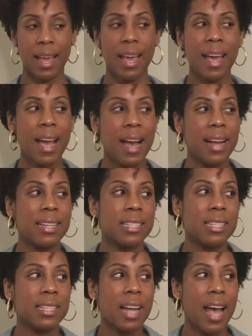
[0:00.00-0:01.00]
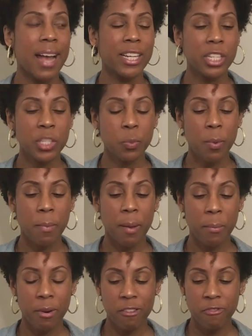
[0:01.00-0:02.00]
And I just
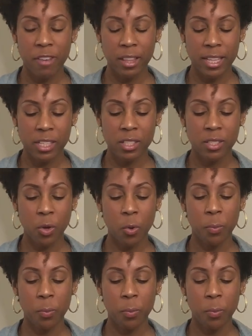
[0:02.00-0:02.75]
remember feeling so